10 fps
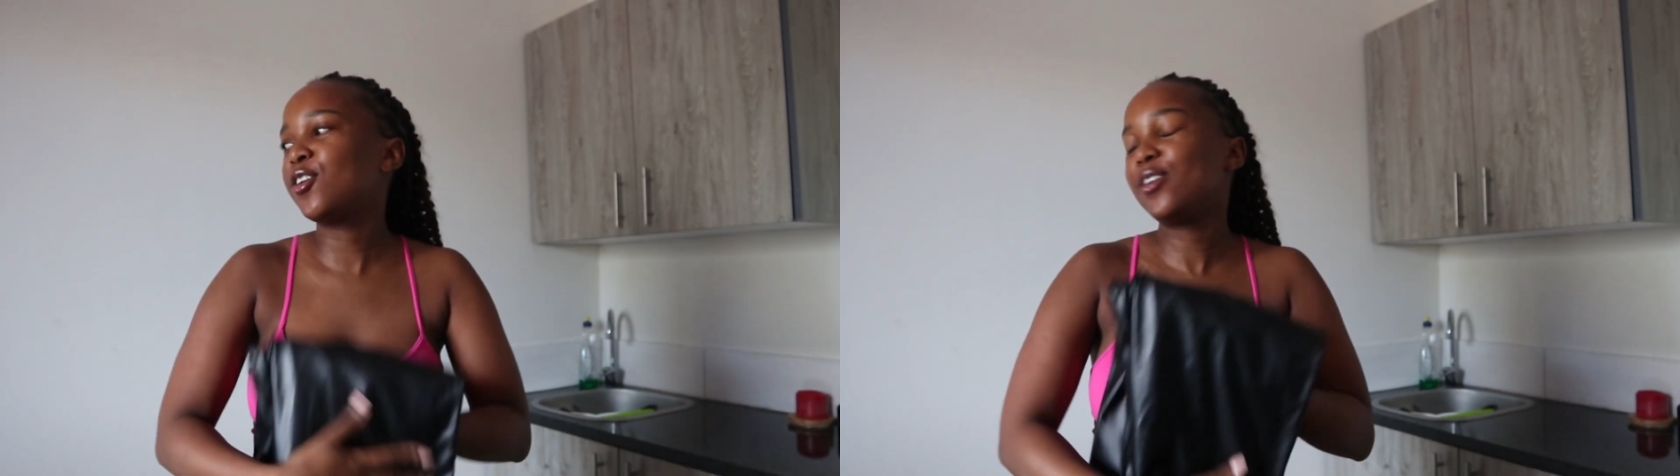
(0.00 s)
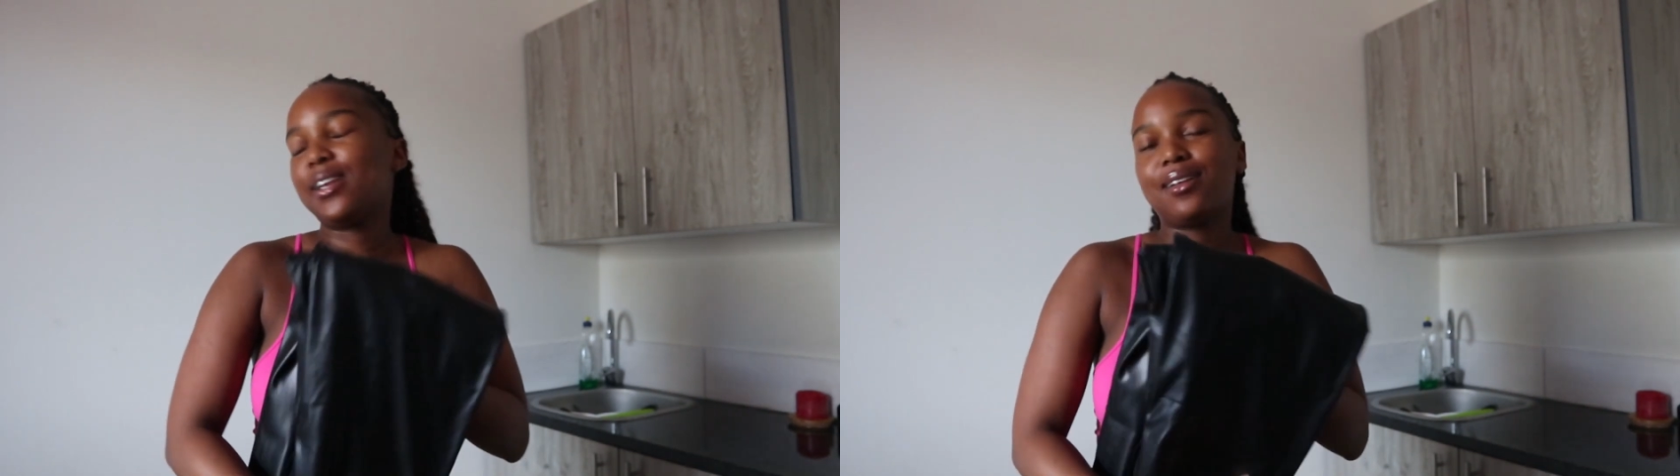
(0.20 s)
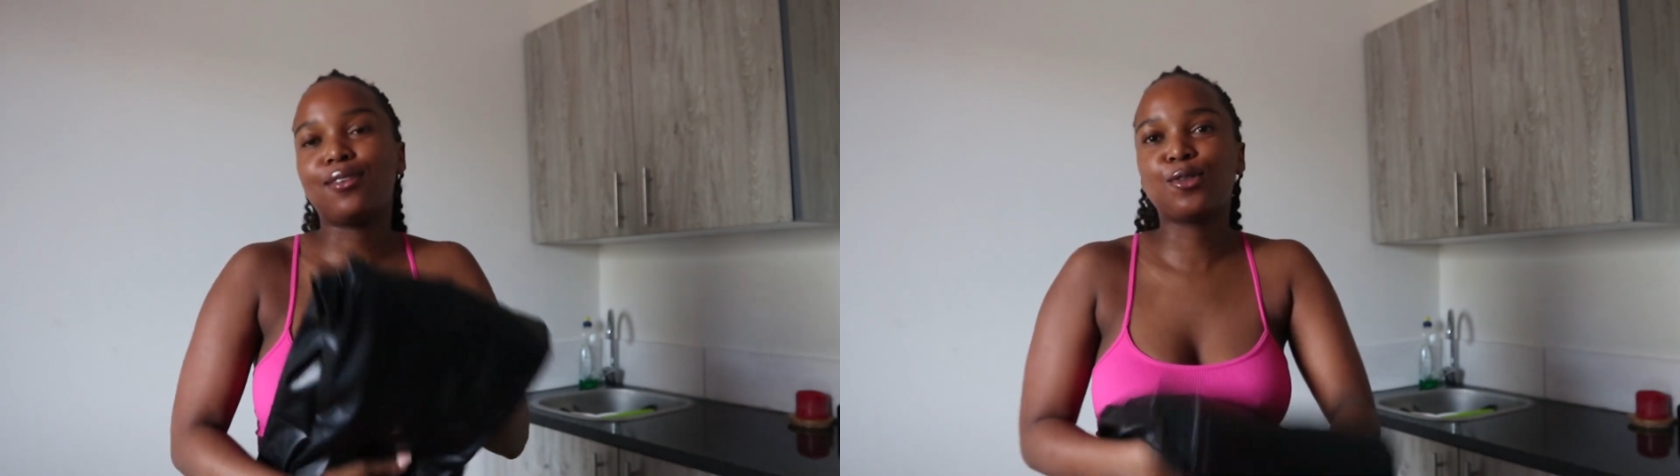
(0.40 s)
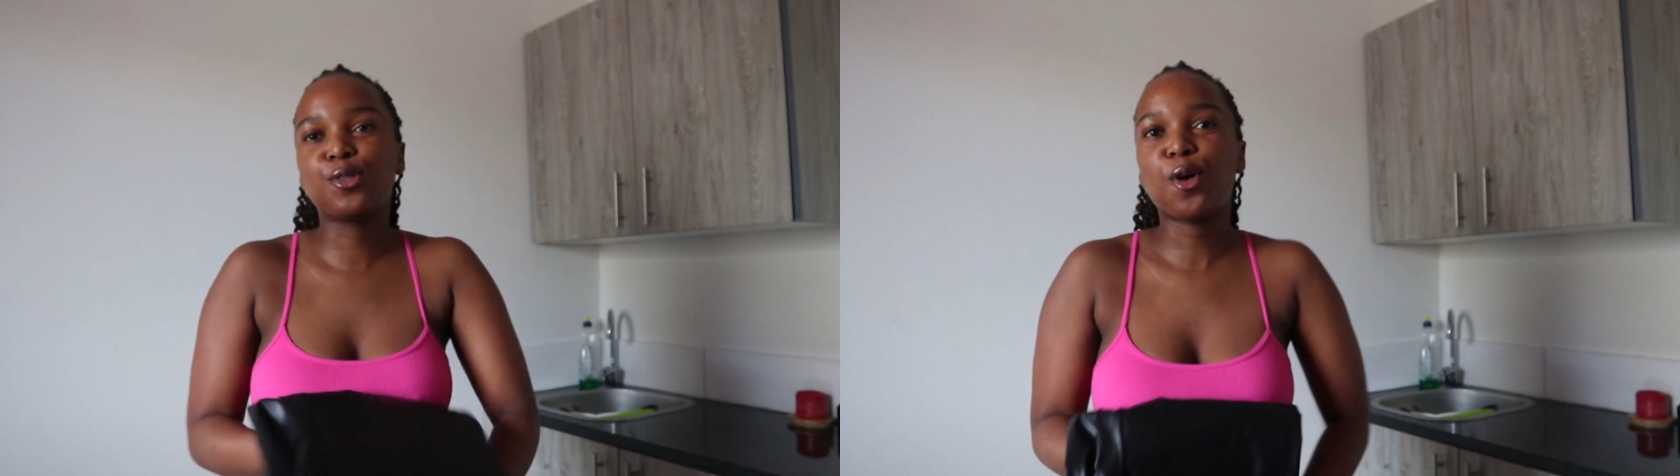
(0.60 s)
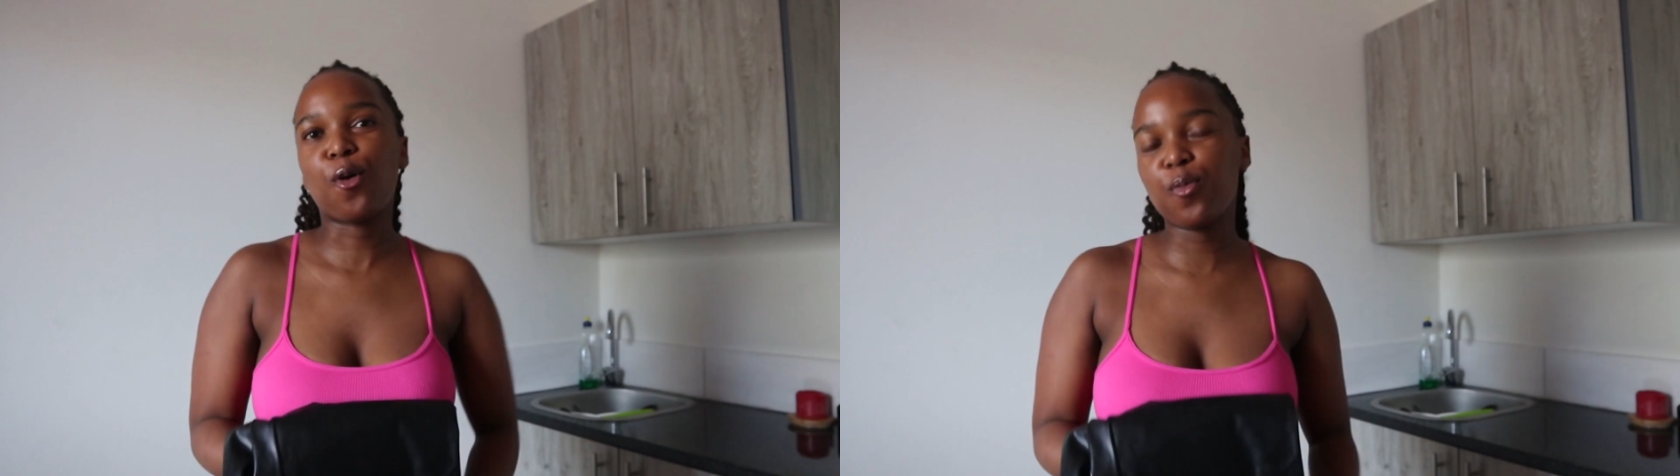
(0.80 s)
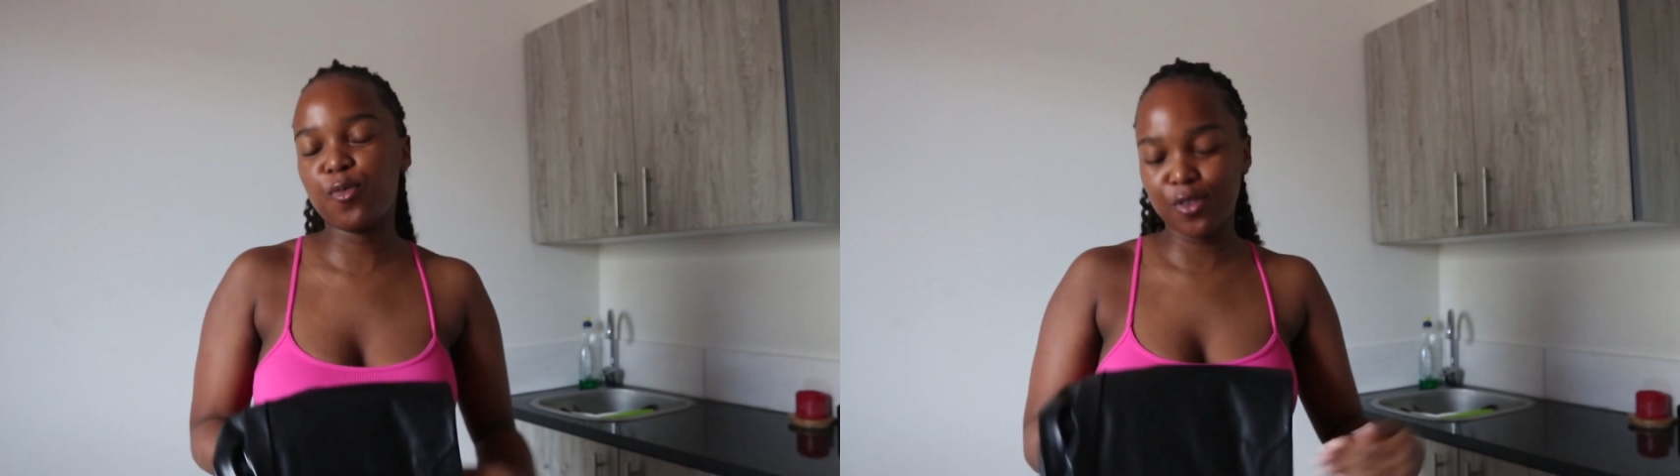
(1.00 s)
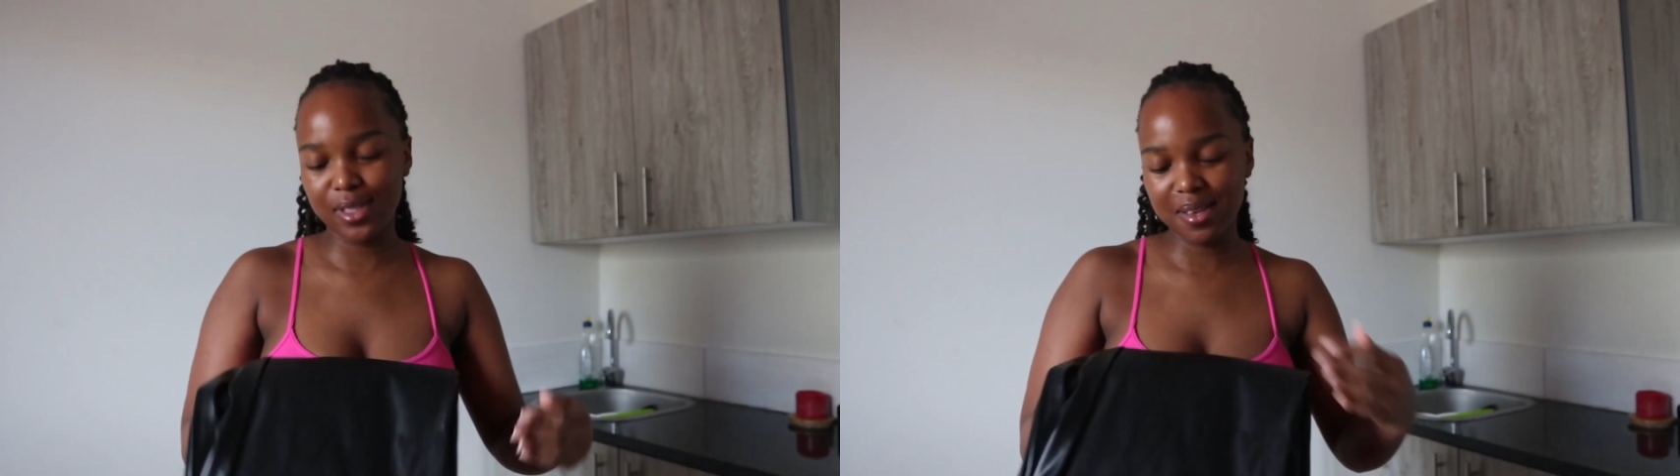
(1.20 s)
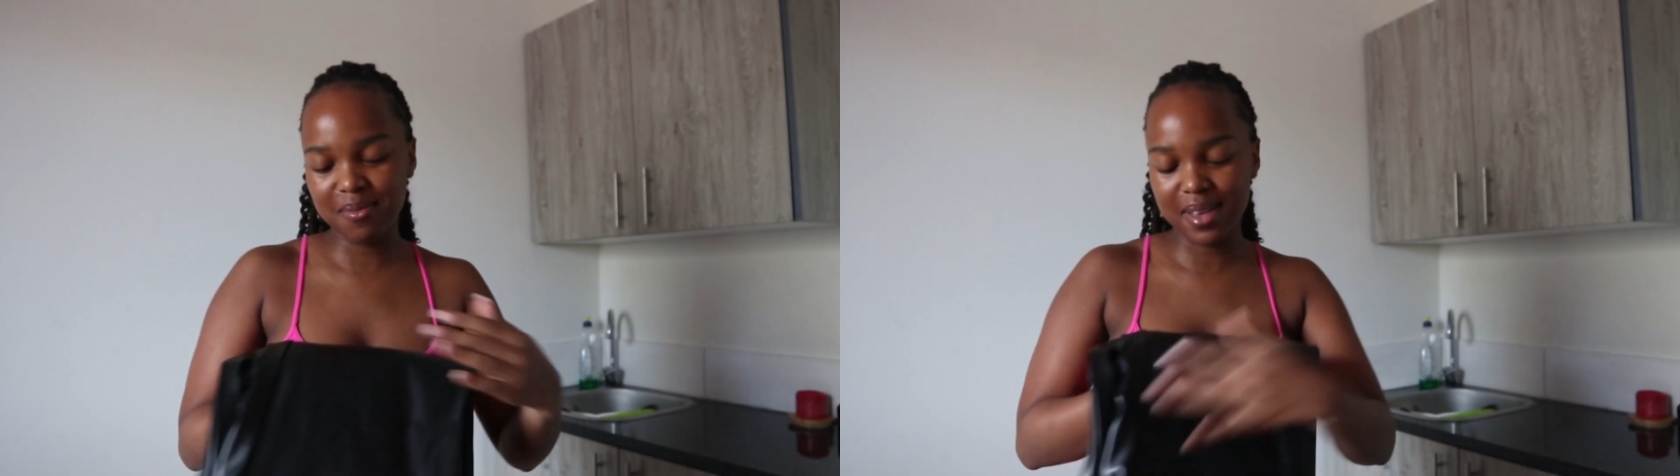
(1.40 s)
cute little top for
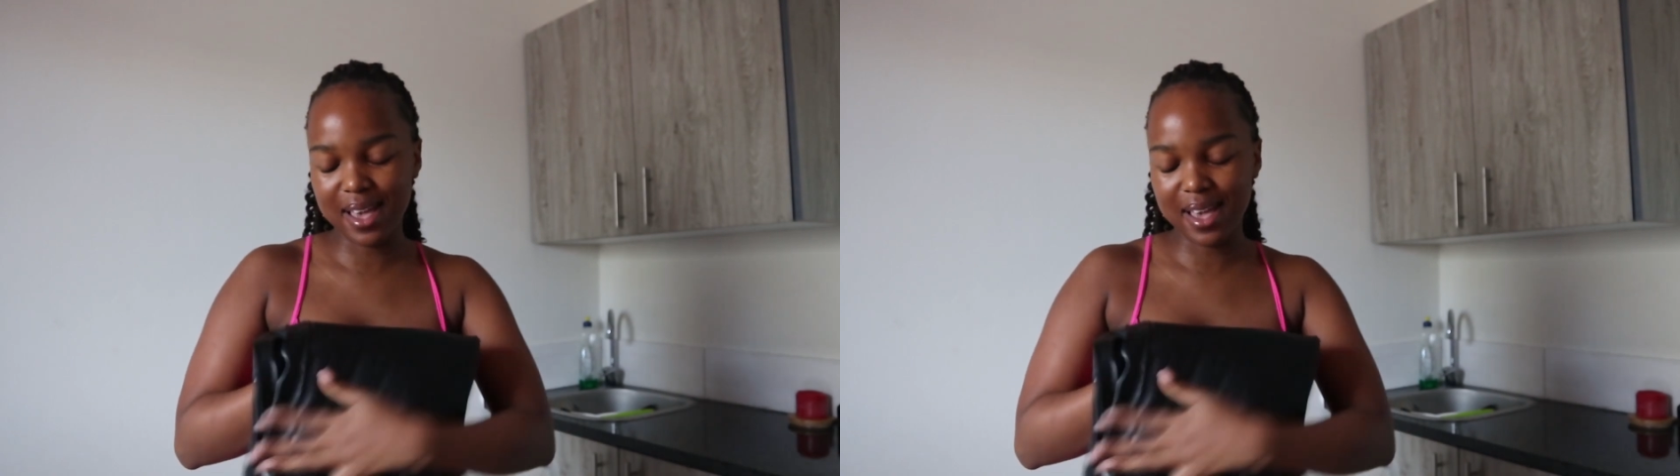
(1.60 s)
them,